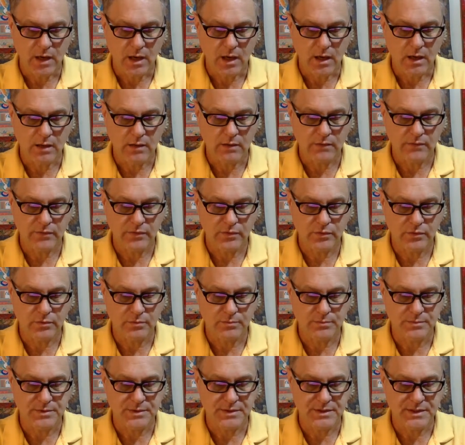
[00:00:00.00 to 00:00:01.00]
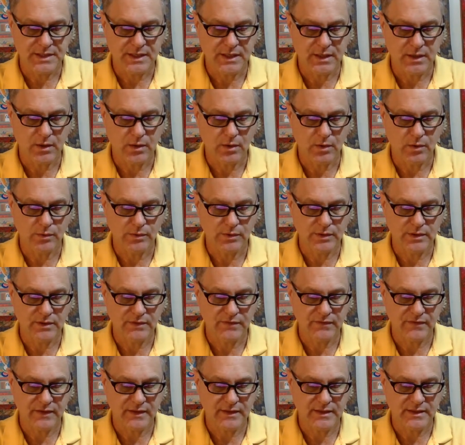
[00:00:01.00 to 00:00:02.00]
all of whom seek only to
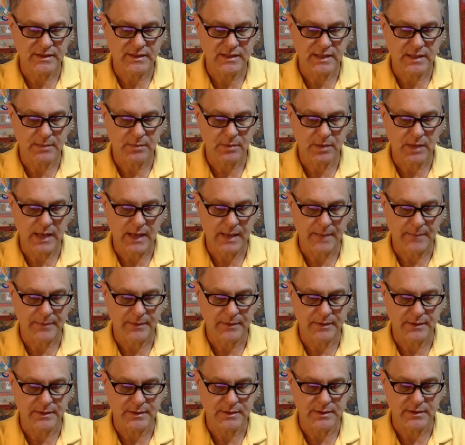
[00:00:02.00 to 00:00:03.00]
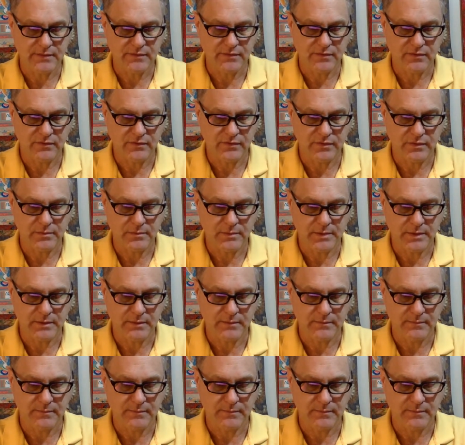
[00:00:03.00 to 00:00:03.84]
find stable happiness and fulfillment.